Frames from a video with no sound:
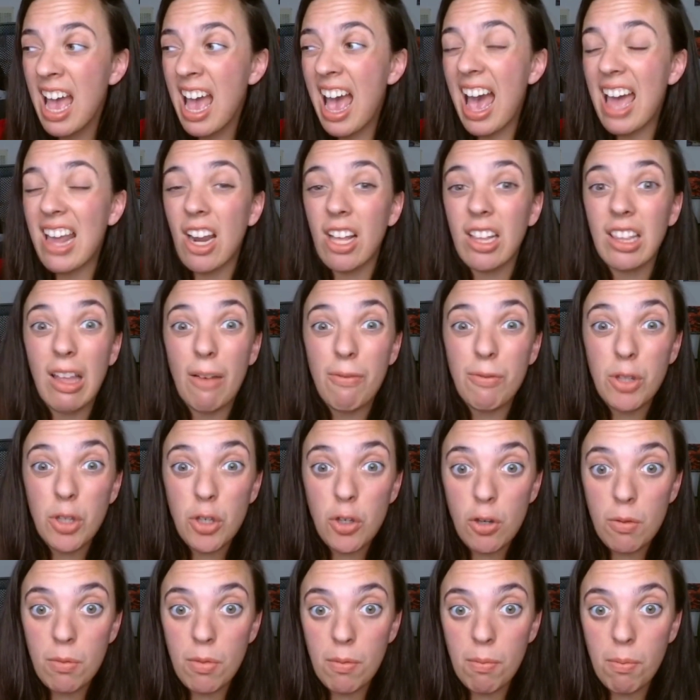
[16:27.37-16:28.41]
and I love the
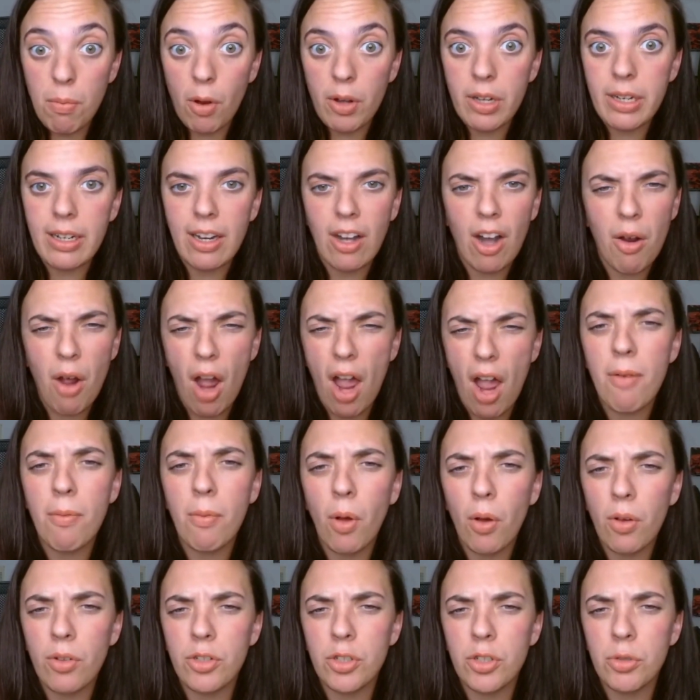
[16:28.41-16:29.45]
human body. And I
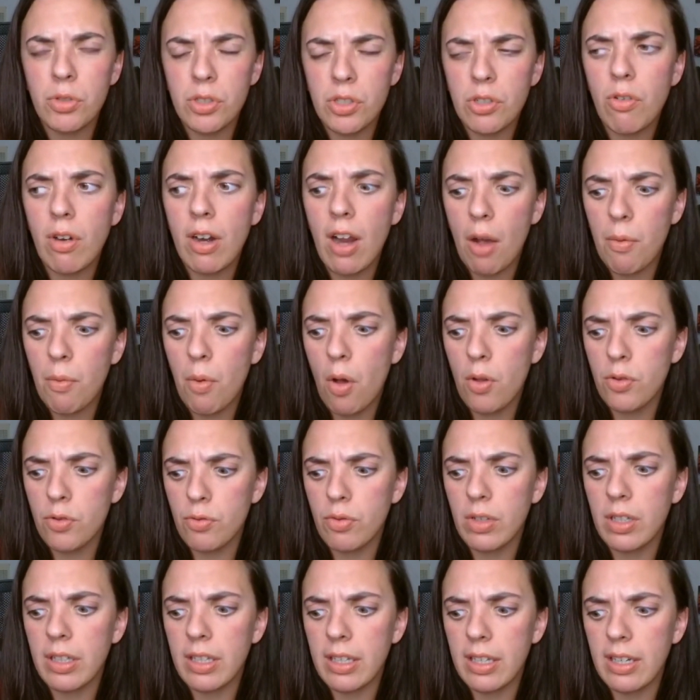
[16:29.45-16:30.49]
to a degree, I was
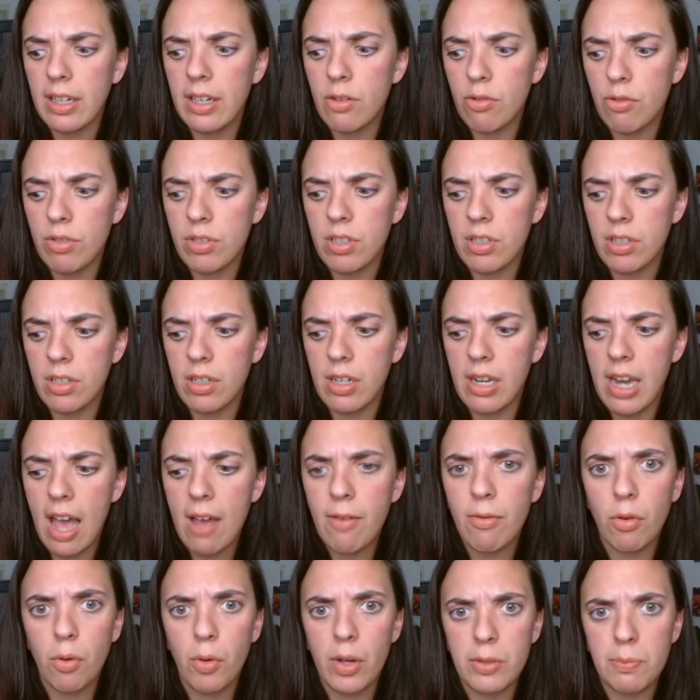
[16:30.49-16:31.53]
really interested and
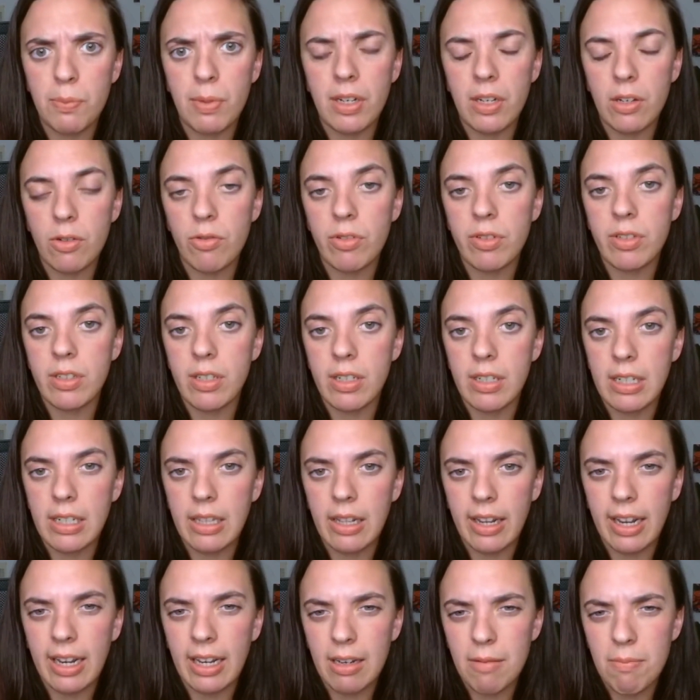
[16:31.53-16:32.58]
have always been interested
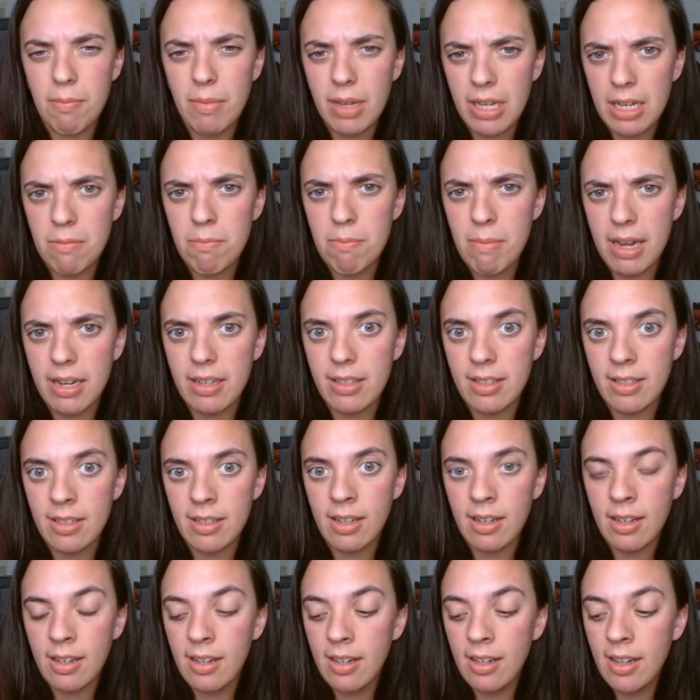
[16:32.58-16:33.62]
in
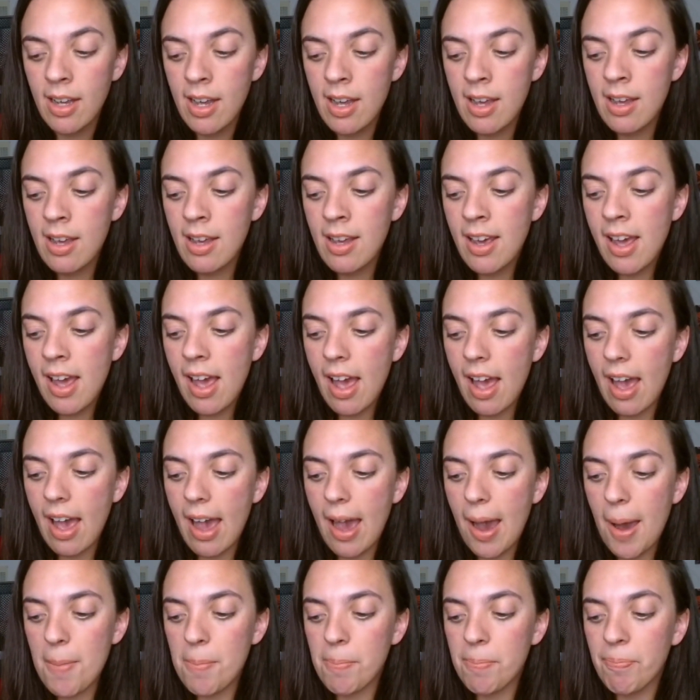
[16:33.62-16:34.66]
medicine.
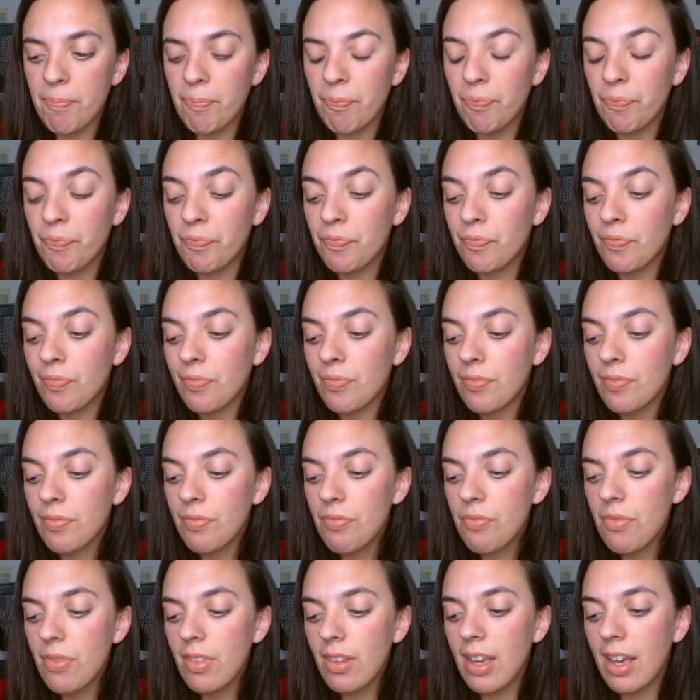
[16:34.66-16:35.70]
And
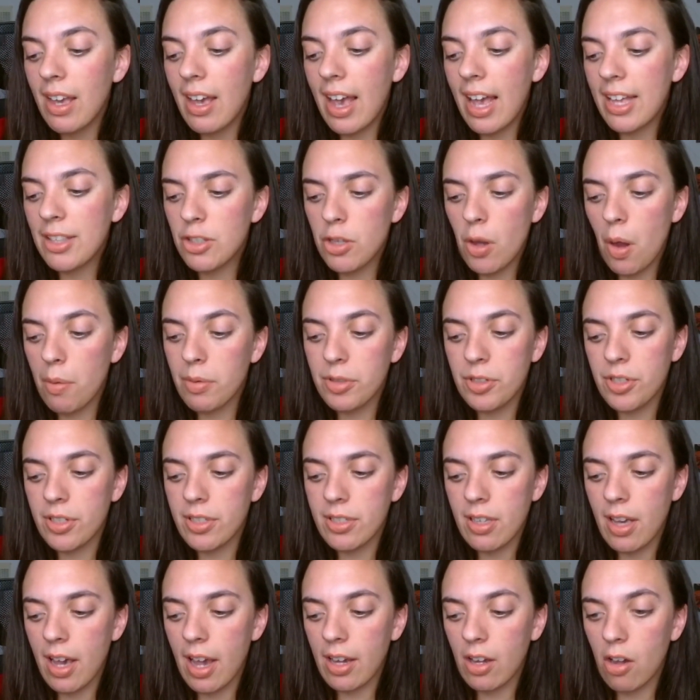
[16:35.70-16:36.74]
so I was
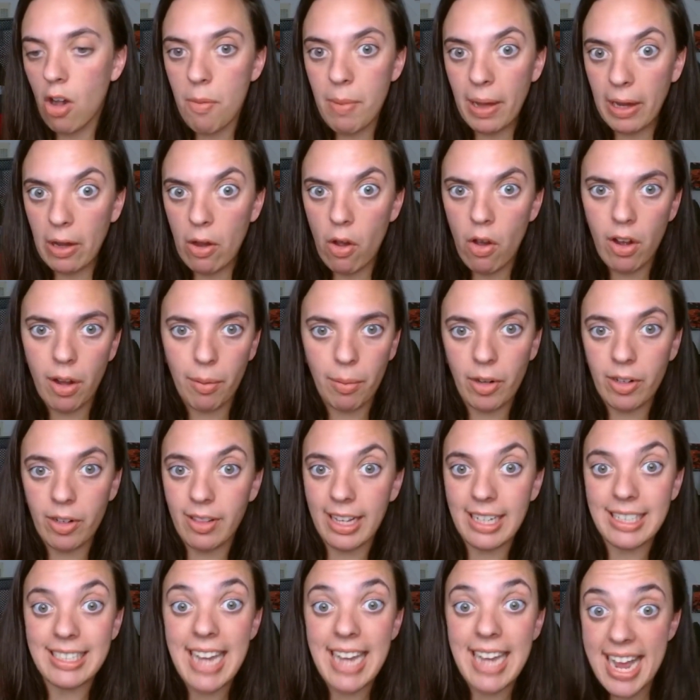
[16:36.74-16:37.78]
just like, oh my God, I'm going to
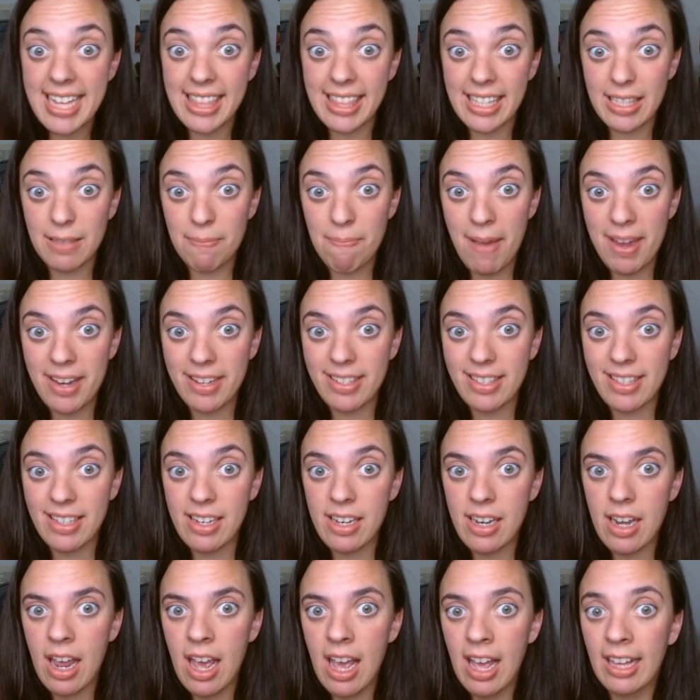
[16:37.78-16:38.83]
like take this
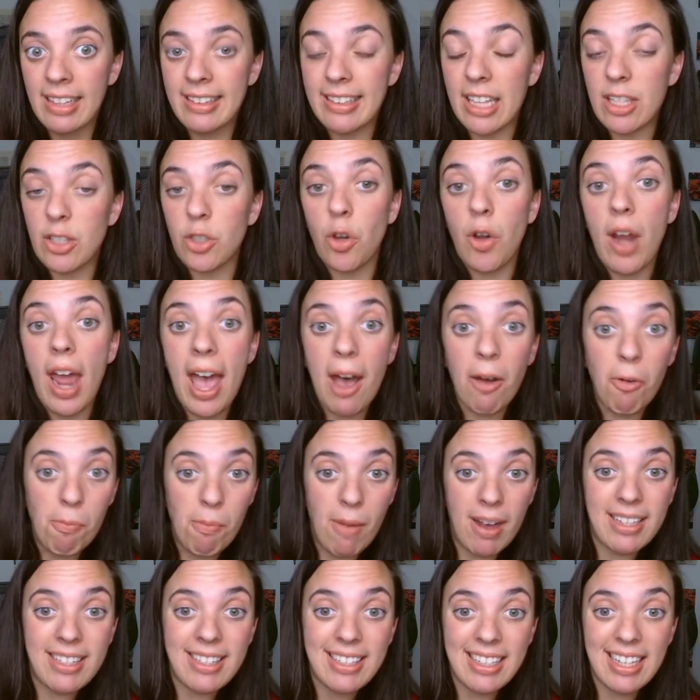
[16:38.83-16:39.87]
medicine that's going to help
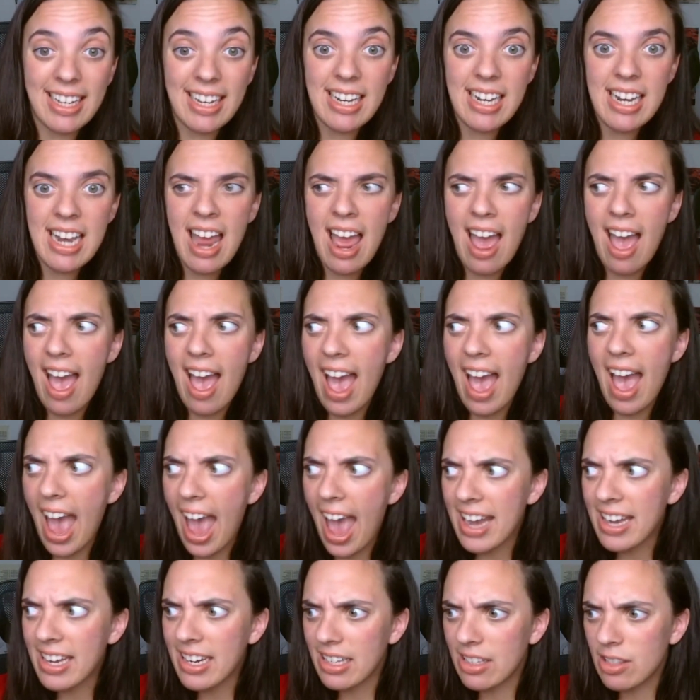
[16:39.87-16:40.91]
my skin
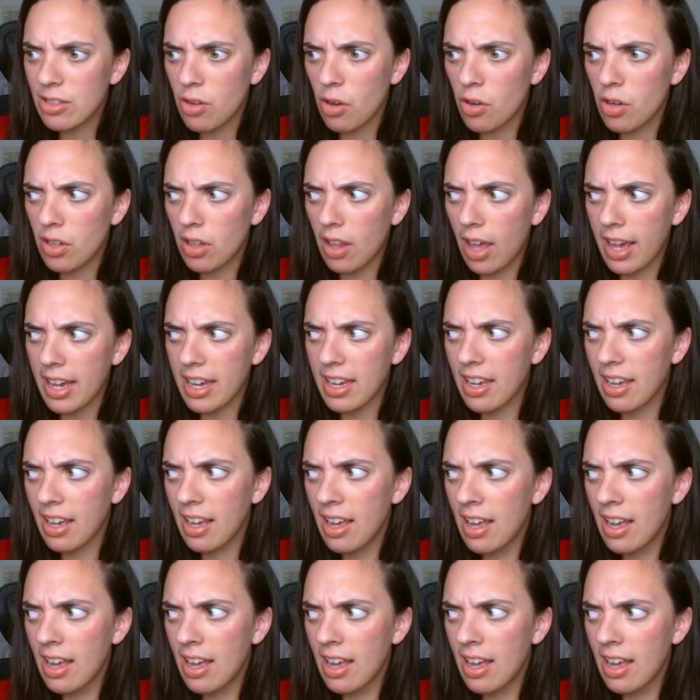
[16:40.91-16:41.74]
and it's going to like